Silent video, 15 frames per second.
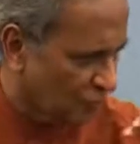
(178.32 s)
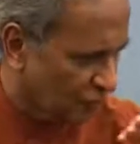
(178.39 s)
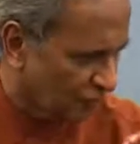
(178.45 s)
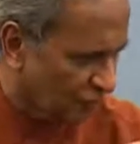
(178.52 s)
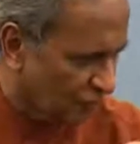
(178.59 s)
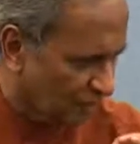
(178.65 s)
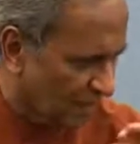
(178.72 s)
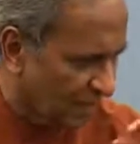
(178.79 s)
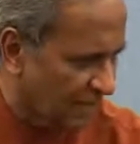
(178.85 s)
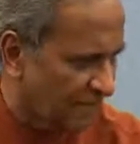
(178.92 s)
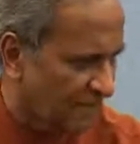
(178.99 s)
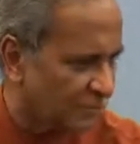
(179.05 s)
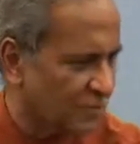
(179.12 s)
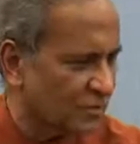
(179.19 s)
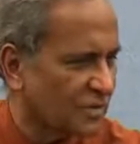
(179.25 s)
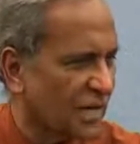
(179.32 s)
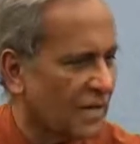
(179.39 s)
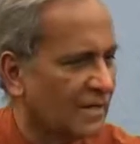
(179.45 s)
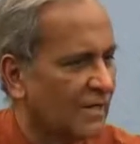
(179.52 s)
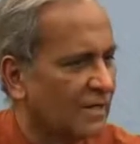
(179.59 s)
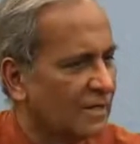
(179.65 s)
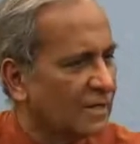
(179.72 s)
for the benefit of
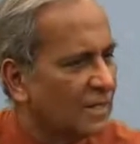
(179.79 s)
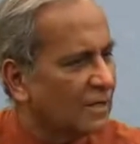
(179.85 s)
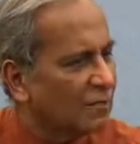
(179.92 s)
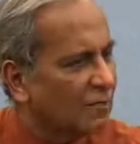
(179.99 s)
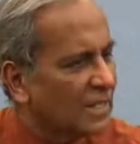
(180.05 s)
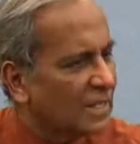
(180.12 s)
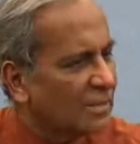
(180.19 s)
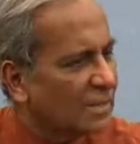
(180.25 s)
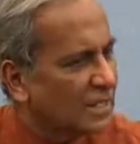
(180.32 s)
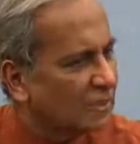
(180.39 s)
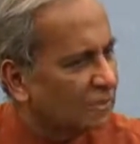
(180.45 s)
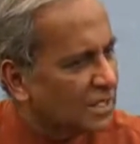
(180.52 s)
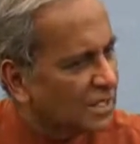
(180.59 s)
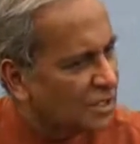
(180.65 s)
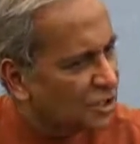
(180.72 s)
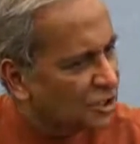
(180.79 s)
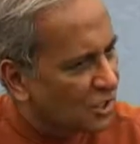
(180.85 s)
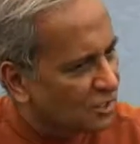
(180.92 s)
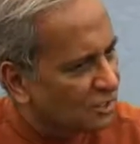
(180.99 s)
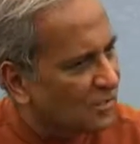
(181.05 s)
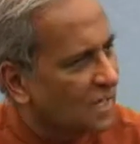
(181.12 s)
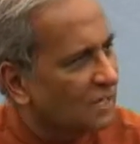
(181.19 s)
society, when they become
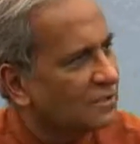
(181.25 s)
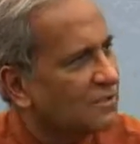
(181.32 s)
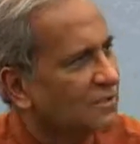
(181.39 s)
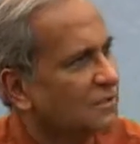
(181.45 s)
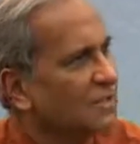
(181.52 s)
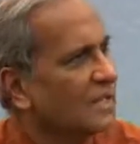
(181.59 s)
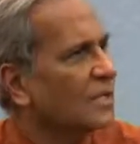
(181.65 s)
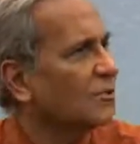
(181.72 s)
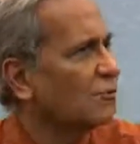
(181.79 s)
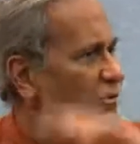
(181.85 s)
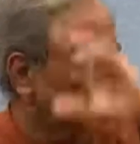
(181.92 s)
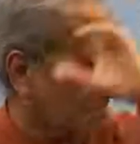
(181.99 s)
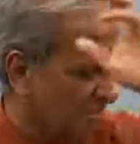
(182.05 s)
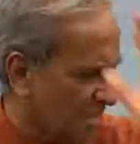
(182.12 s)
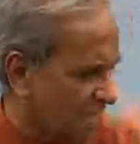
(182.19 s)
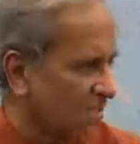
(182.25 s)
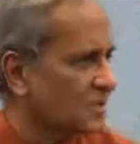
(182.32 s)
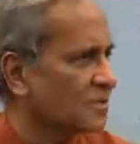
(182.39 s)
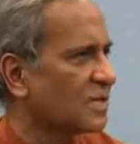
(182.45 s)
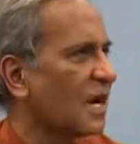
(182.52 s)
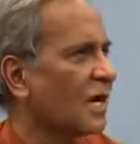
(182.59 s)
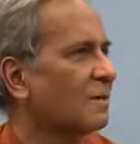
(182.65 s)
degenerate, they can do
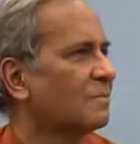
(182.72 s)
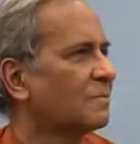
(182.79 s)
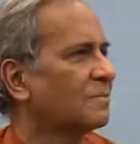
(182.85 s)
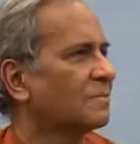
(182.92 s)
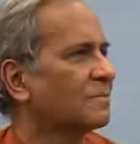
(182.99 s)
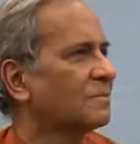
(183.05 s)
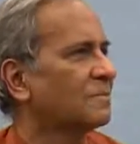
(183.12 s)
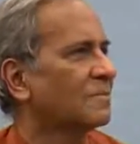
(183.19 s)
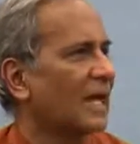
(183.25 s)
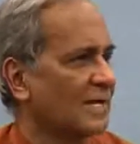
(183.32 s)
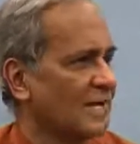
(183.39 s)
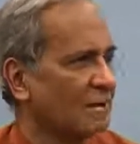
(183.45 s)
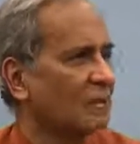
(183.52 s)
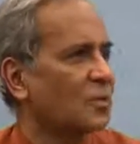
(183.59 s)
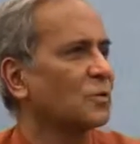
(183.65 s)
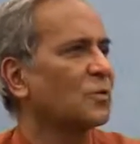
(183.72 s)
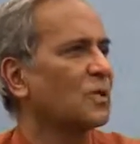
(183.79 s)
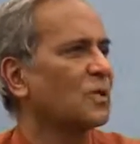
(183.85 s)
tremendous harm. I'll give you two